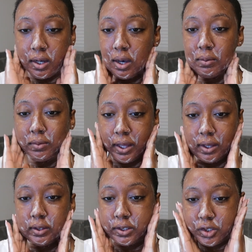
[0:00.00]
I'm
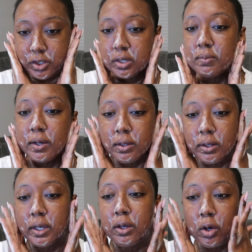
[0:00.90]
like
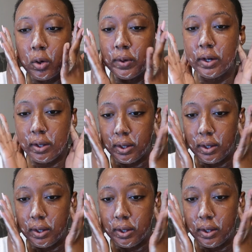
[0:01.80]
legitimately going